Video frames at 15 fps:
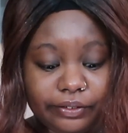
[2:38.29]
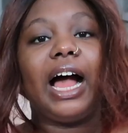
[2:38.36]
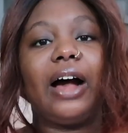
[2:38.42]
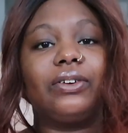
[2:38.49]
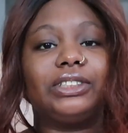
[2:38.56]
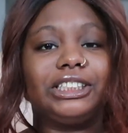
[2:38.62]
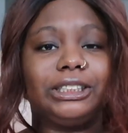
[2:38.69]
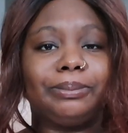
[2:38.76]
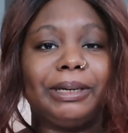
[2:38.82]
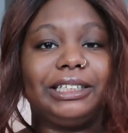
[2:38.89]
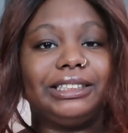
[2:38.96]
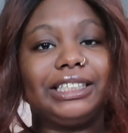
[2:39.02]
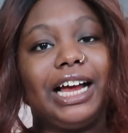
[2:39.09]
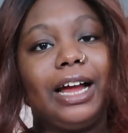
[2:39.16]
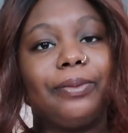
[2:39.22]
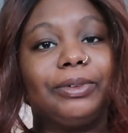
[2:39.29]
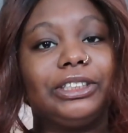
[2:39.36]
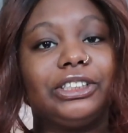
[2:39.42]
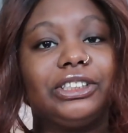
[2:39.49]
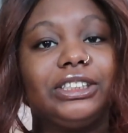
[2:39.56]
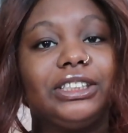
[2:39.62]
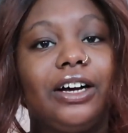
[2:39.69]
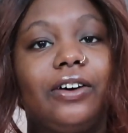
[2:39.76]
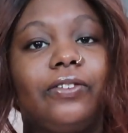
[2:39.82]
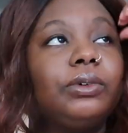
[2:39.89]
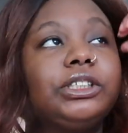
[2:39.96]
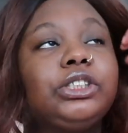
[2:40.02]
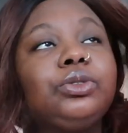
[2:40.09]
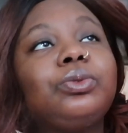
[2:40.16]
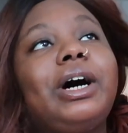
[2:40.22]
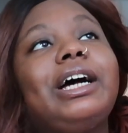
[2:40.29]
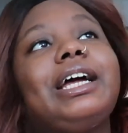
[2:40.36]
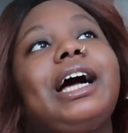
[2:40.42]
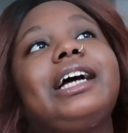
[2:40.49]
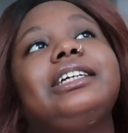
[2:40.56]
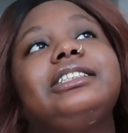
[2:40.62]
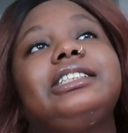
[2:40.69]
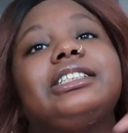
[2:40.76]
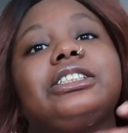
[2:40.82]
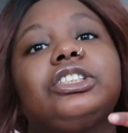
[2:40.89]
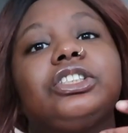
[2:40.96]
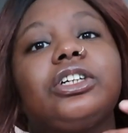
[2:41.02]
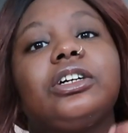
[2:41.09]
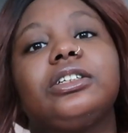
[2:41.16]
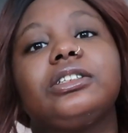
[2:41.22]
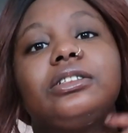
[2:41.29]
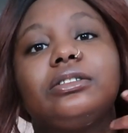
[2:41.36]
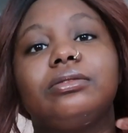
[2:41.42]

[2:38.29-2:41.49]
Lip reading: how to spend time with yourself, which is why I did start